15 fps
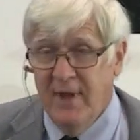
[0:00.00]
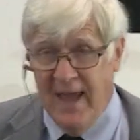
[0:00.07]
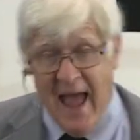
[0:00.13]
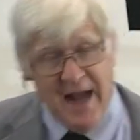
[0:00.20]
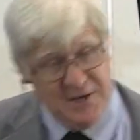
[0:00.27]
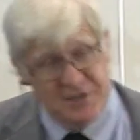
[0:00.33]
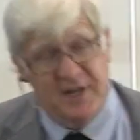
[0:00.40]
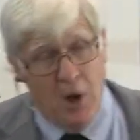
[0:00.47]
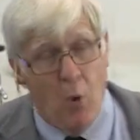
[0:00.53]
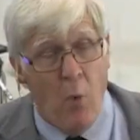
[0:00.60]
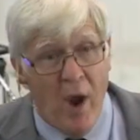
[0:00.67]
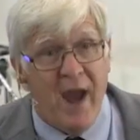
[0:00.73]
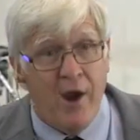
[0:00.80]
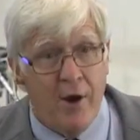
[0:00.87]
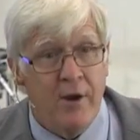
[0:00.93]
actually
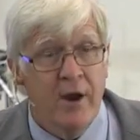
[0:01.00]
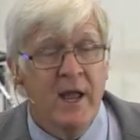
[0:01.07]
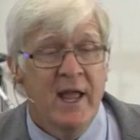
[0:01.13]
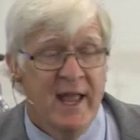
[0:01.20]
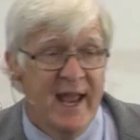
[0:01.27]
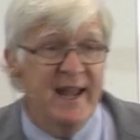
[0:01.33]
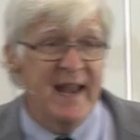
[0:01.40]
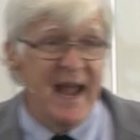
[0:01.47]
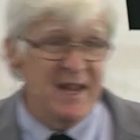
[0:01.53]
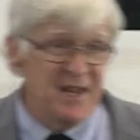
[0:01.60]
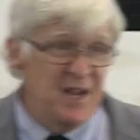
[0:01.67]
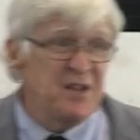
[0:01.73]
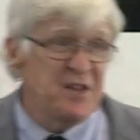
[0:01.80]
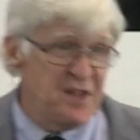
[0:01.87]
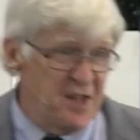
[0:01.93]
aware in
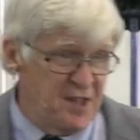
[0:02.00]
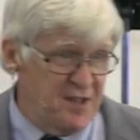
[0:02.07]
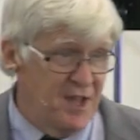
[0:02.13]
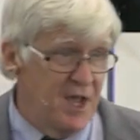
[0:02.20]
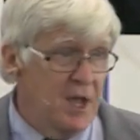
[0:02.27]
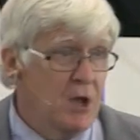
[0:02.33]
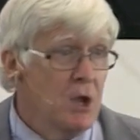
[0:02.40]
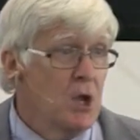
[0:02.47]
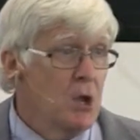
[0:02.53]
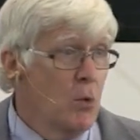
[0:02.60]
1960